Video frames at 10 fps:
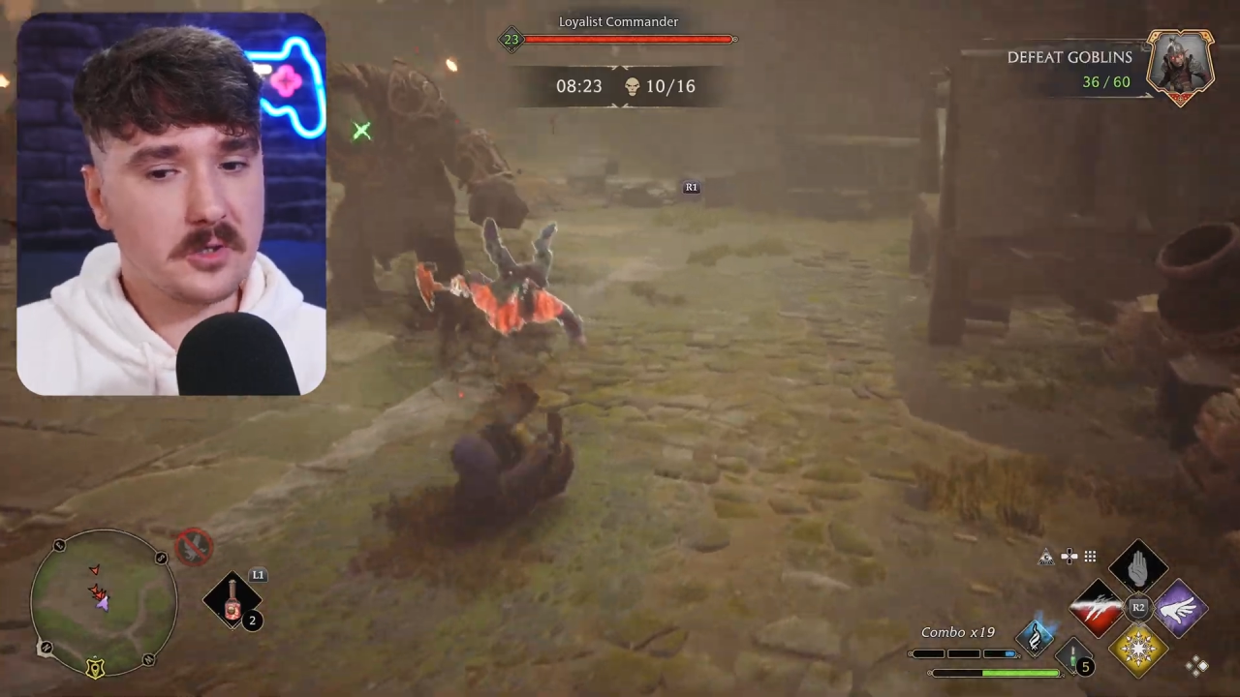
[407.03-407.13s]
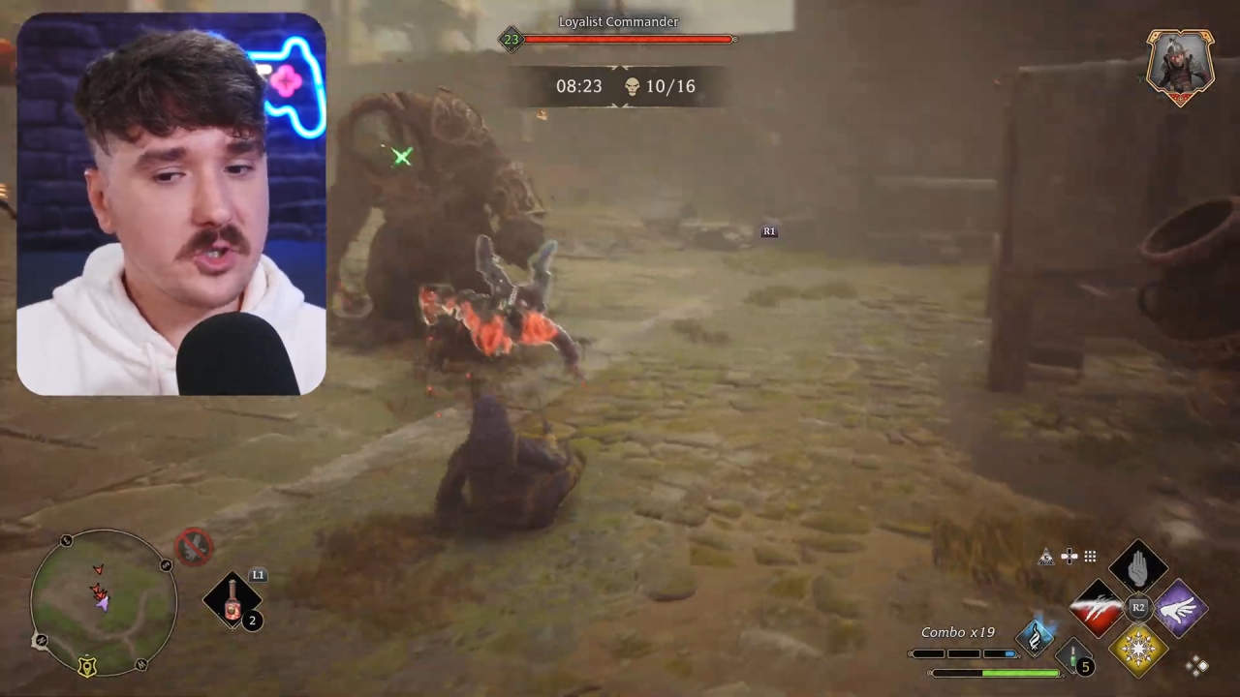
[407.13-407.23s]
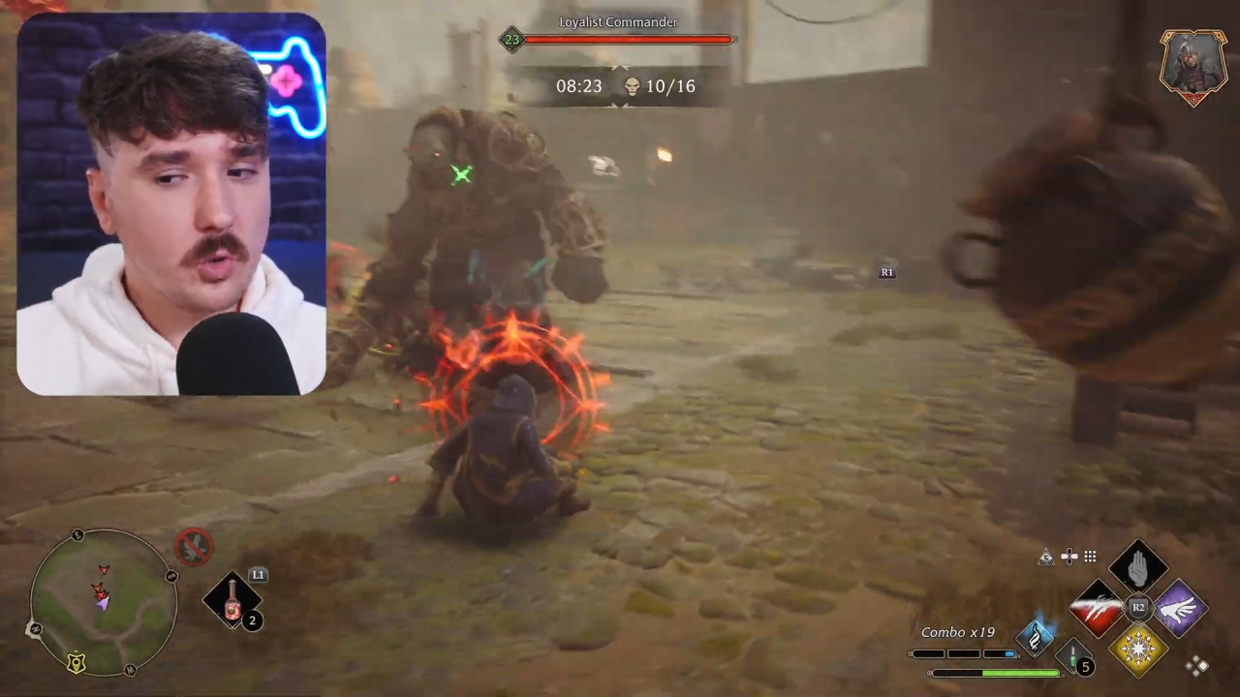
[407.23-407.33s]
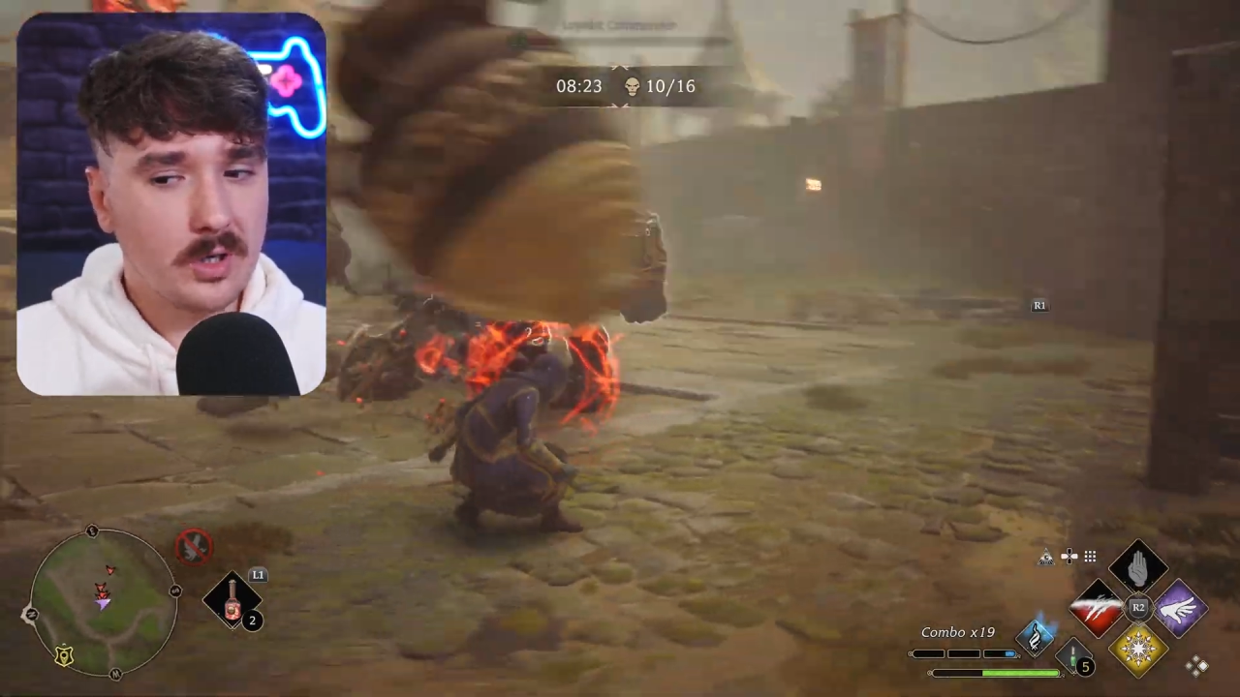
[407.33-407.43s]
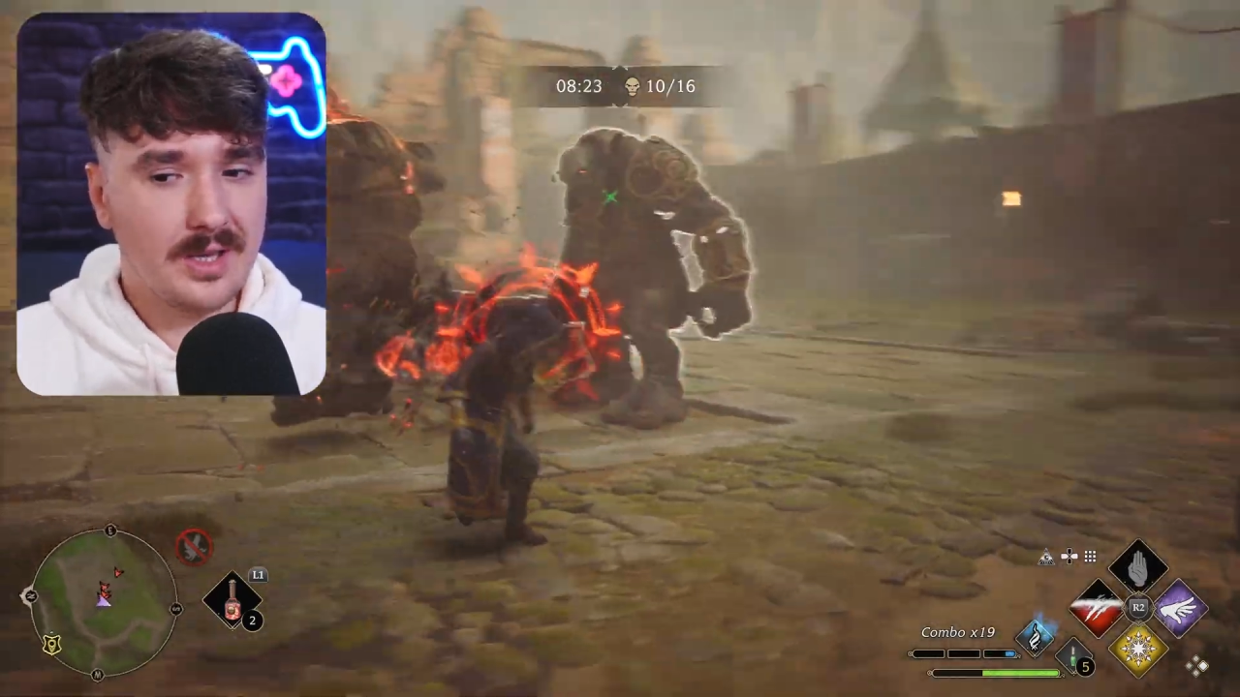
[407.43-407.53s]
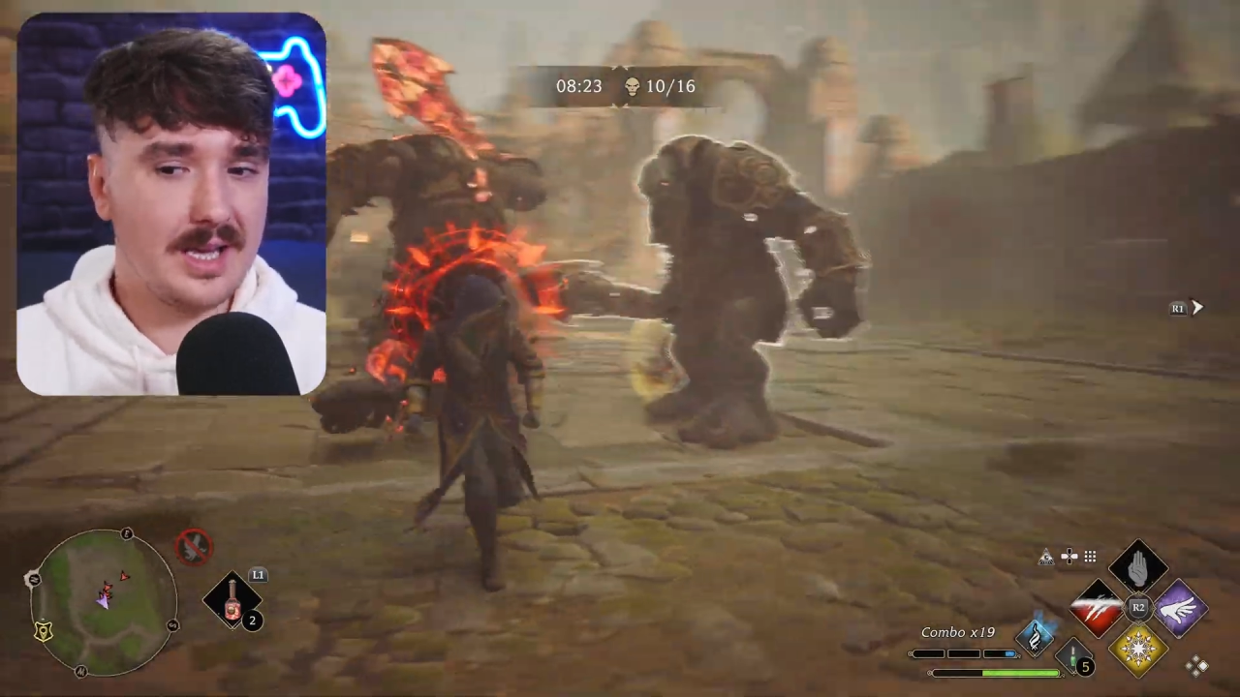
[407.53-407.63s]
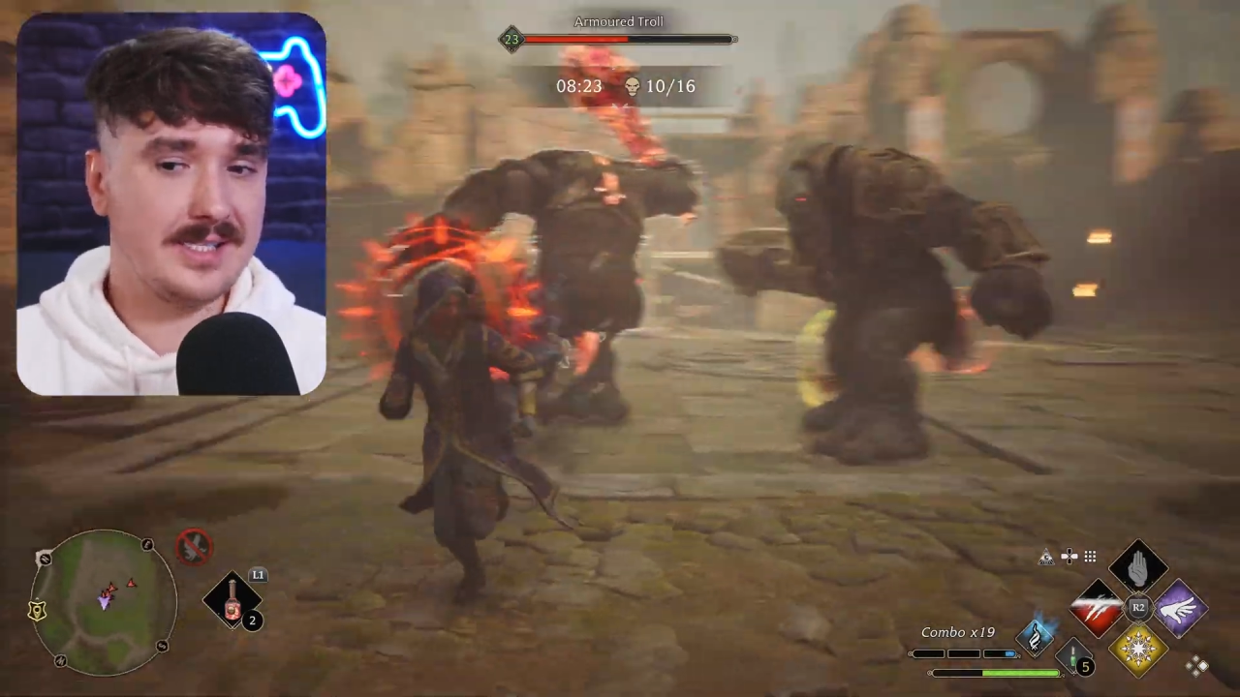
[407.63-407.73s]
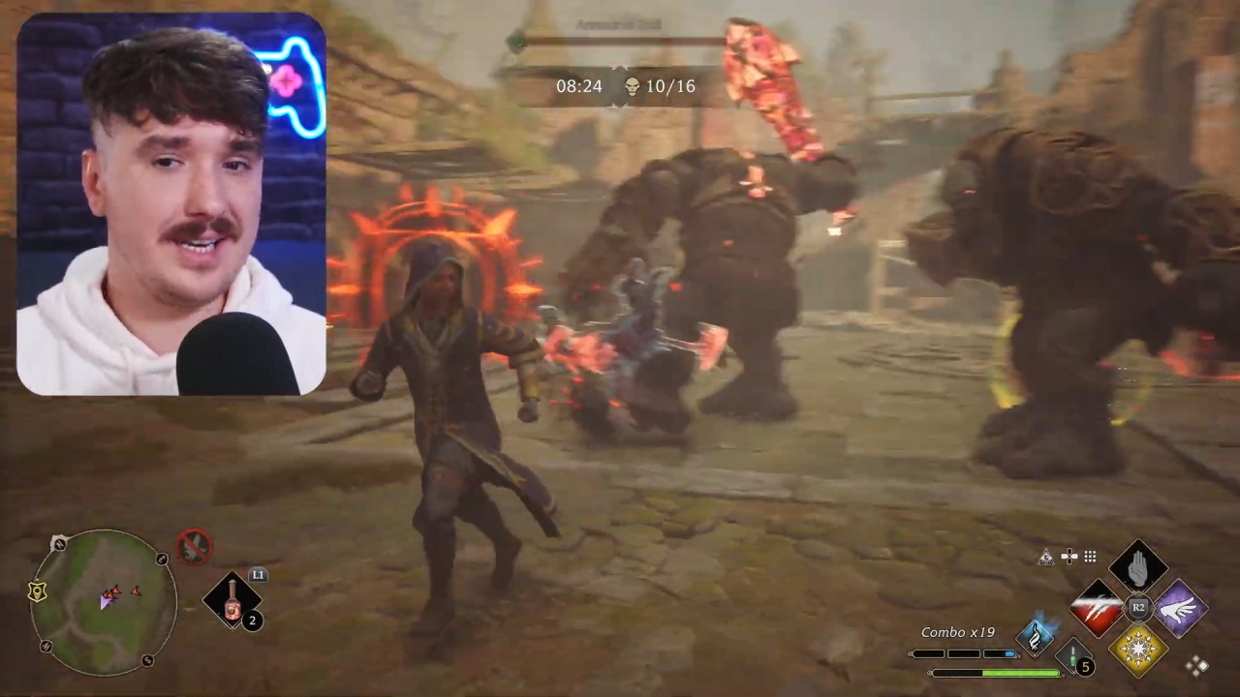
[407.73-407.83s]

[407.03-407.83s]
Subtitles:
storylines